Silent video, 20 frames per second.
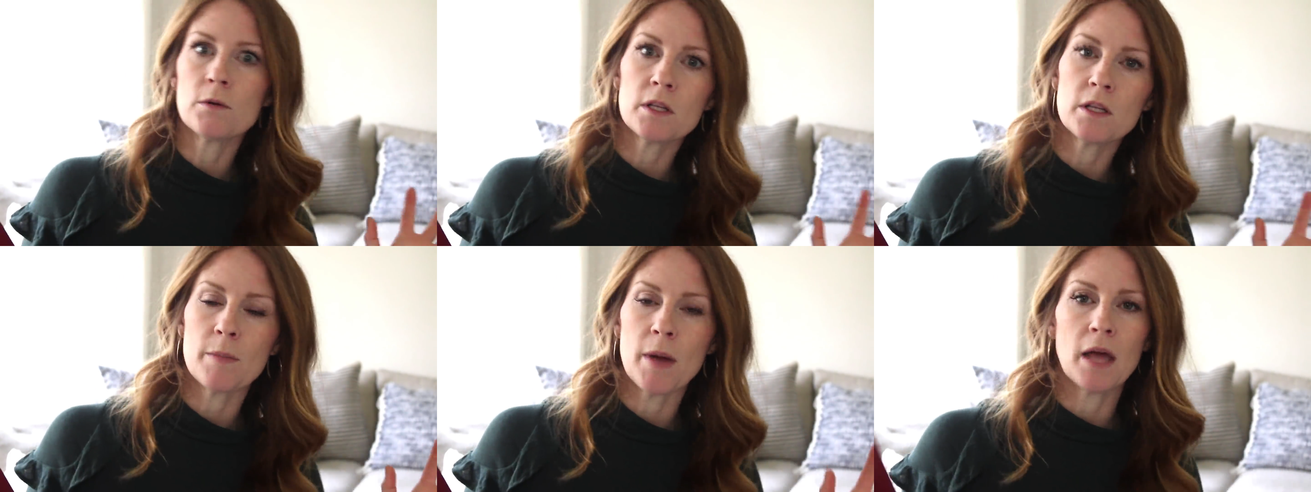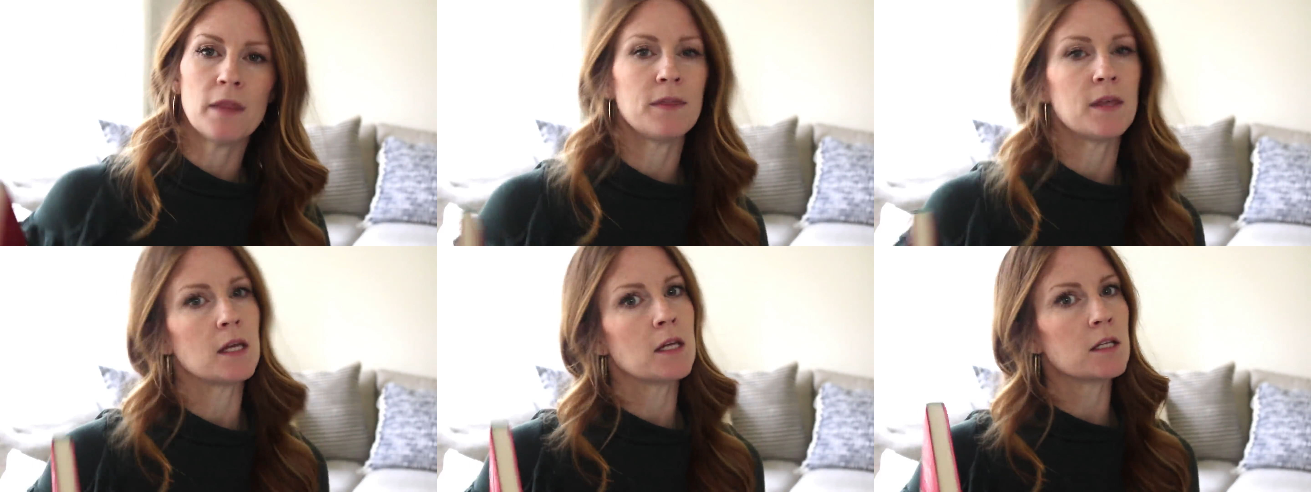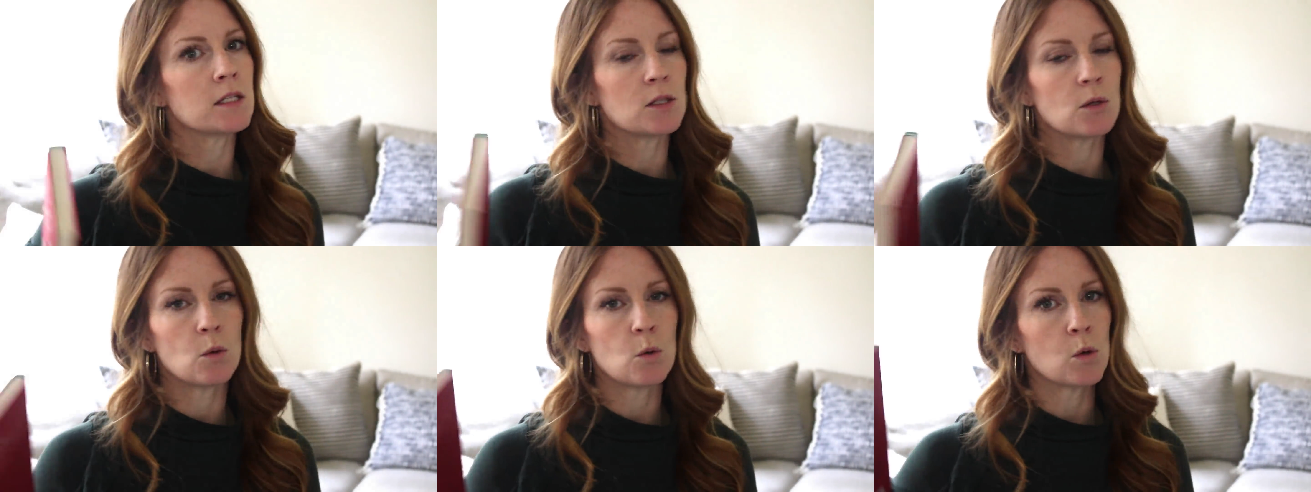really bad
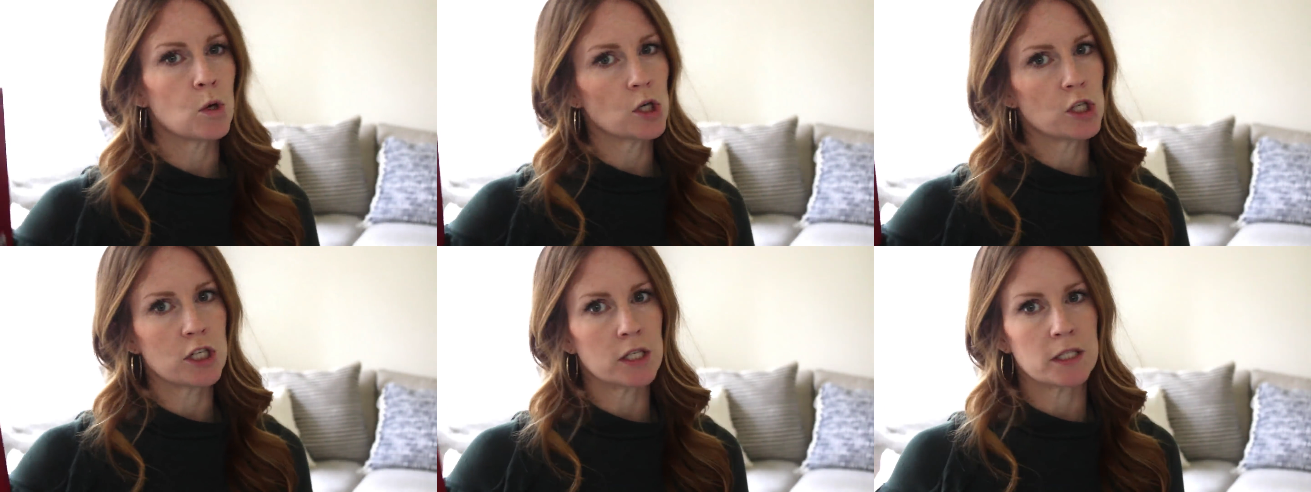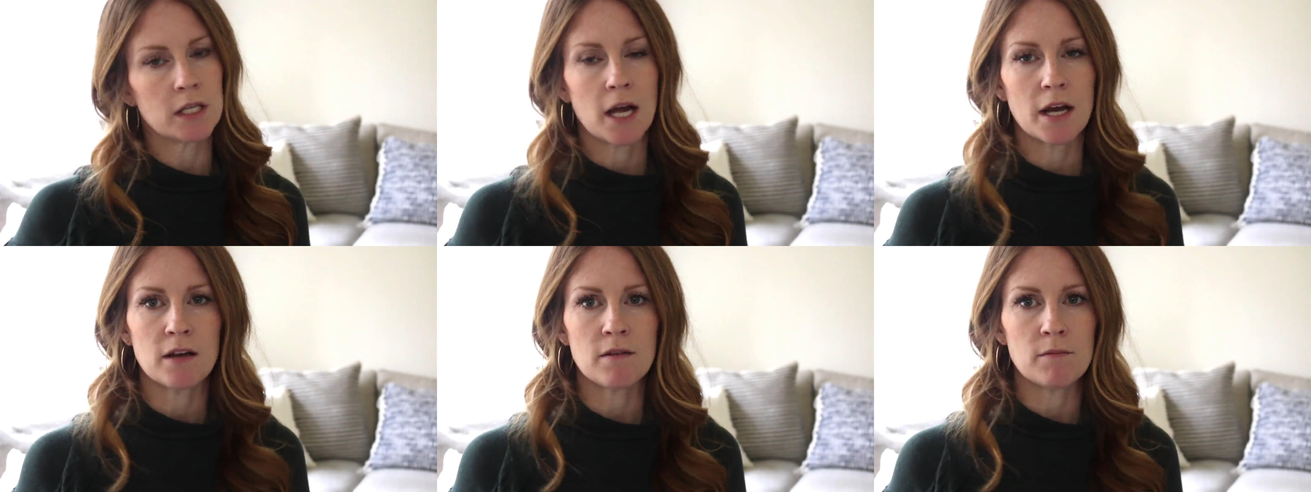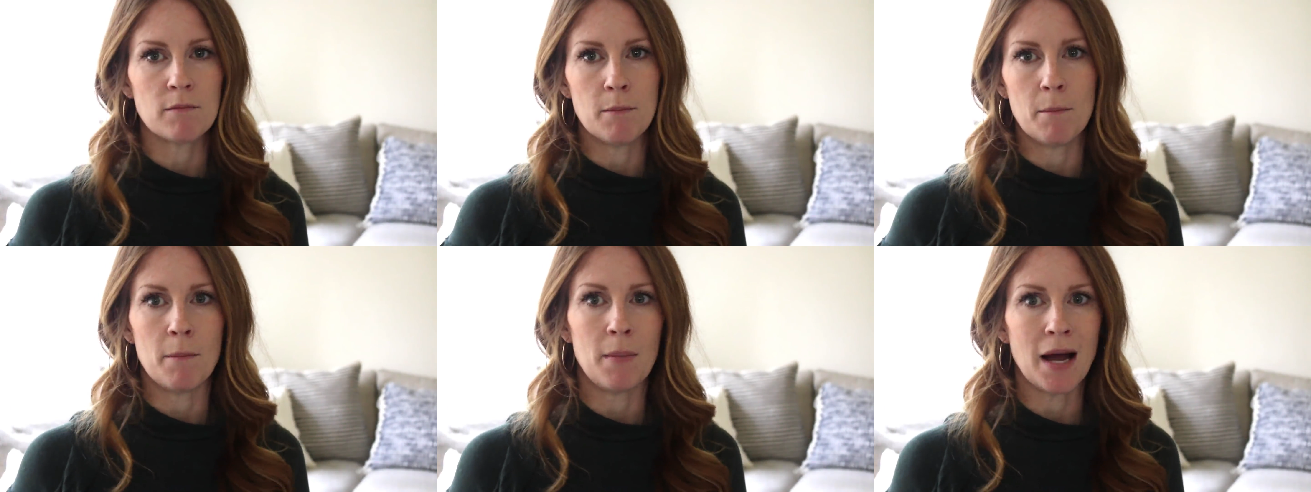things or just kind
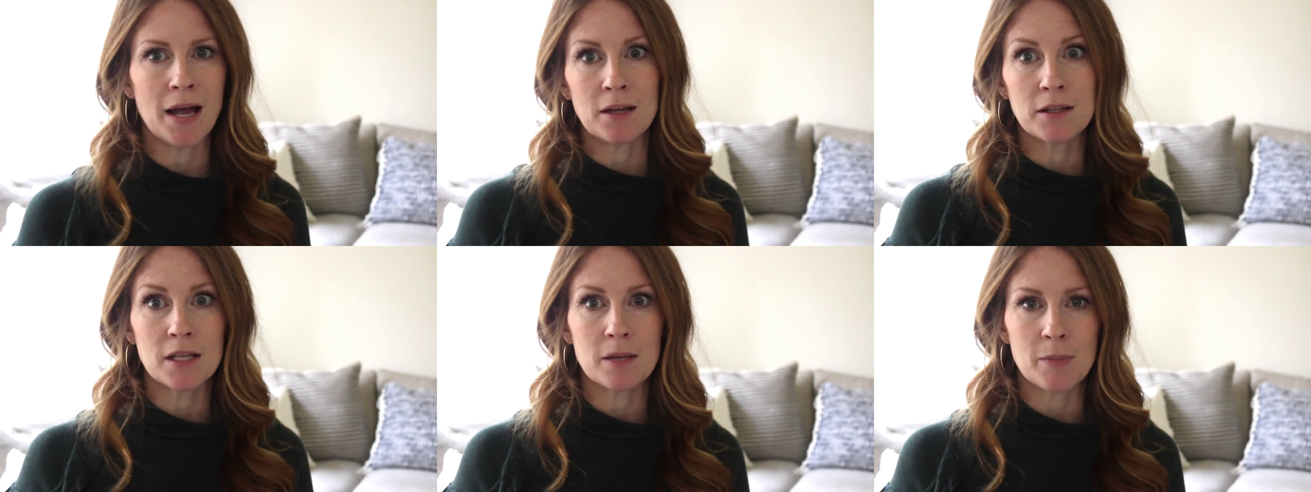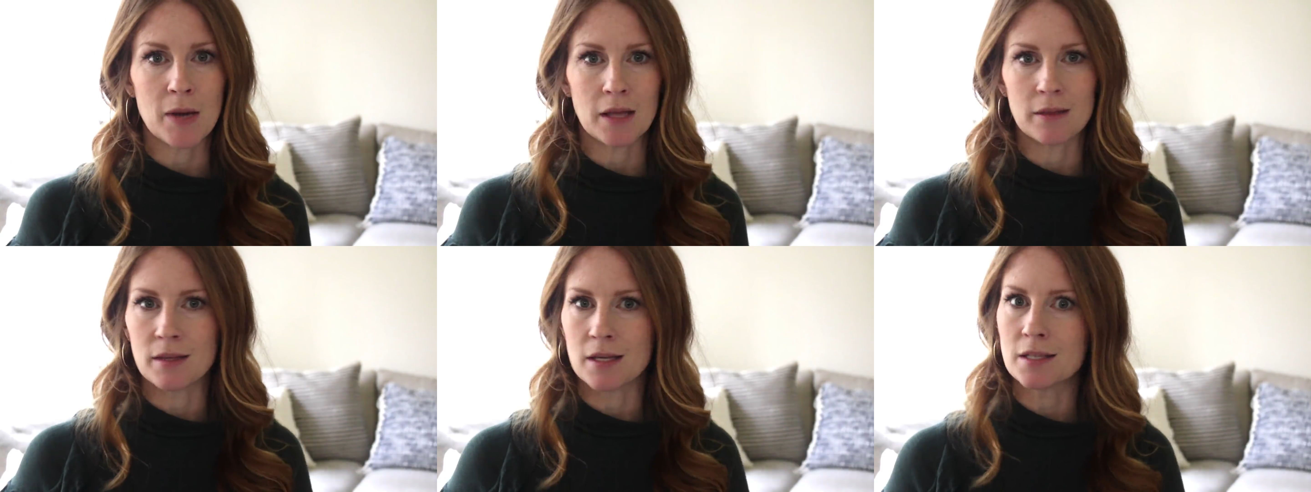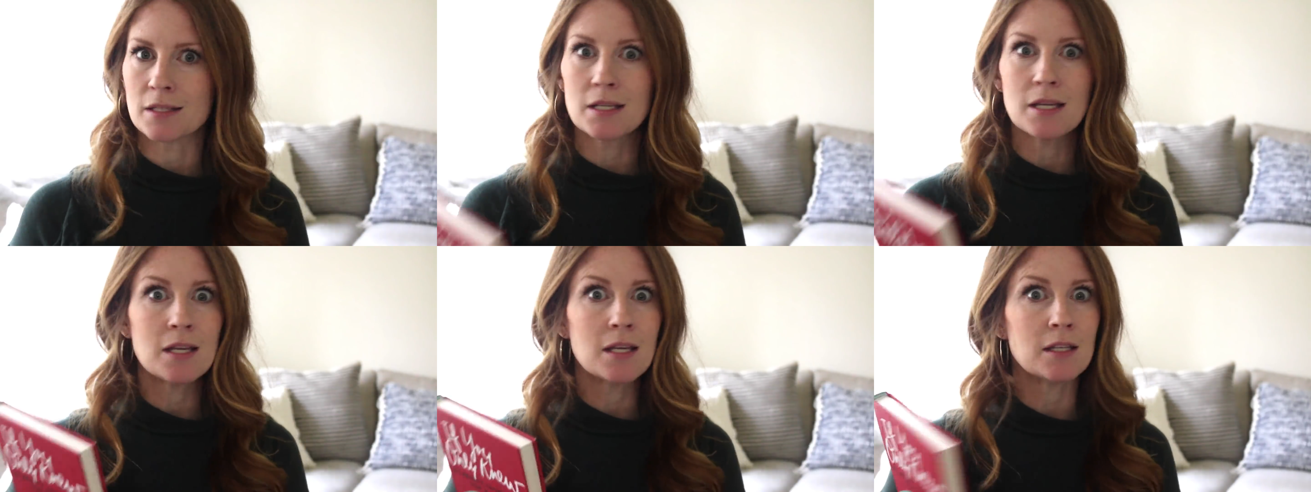of mildly bad
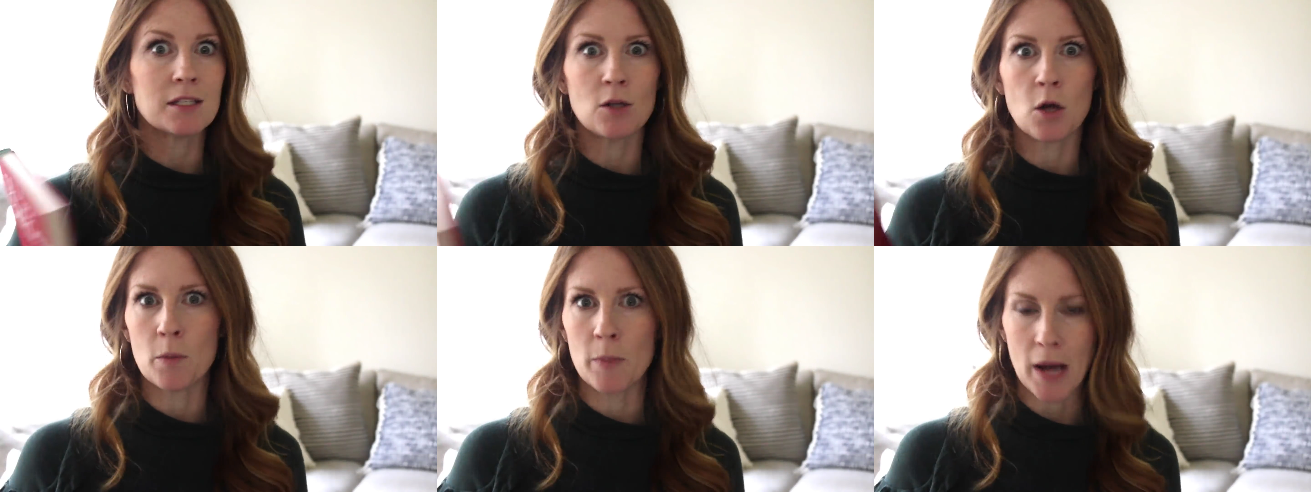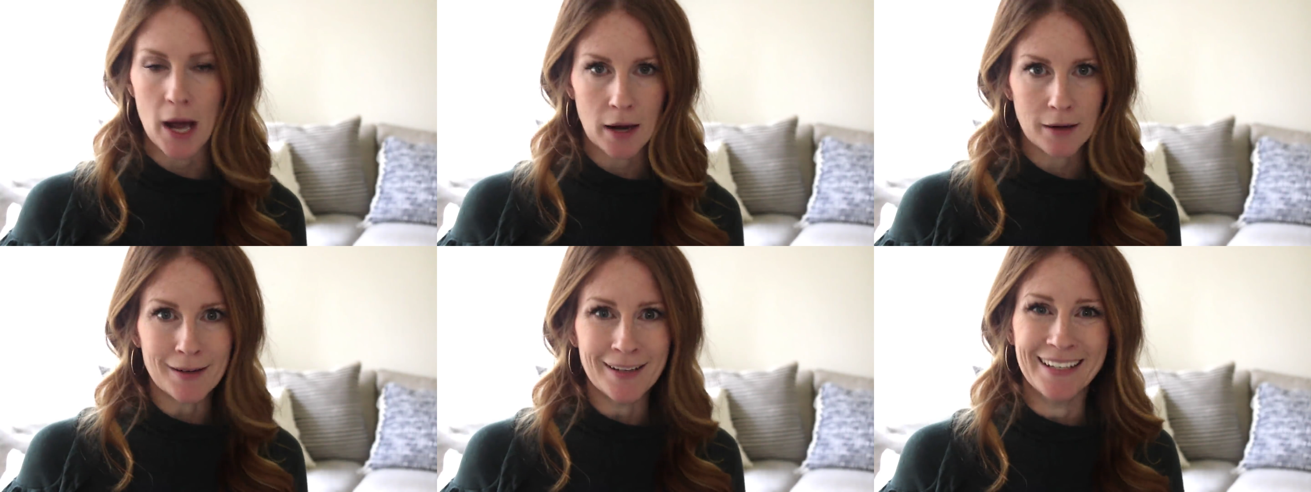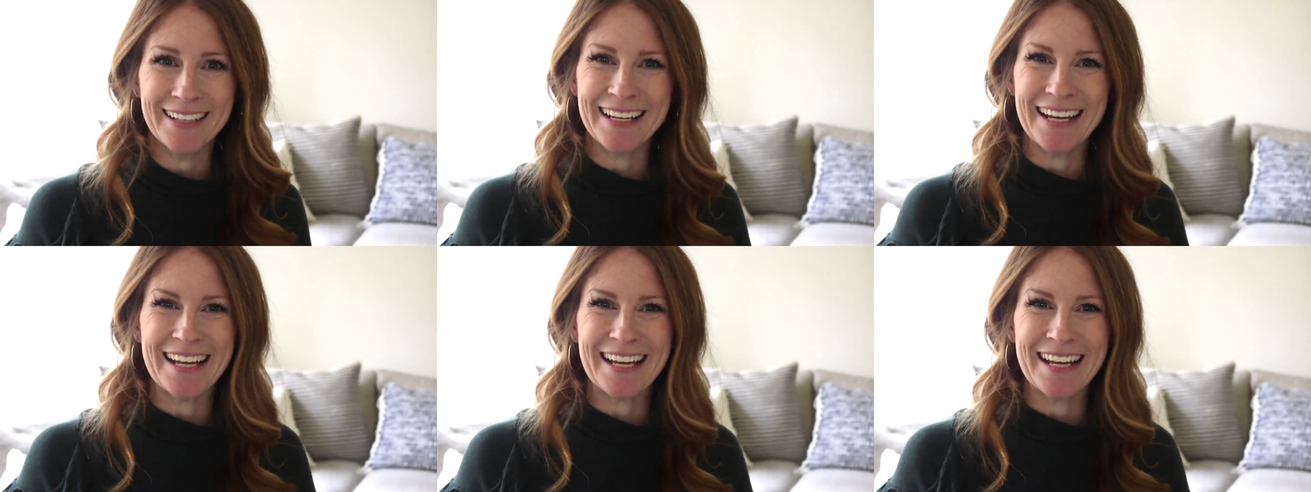things. It's all bad.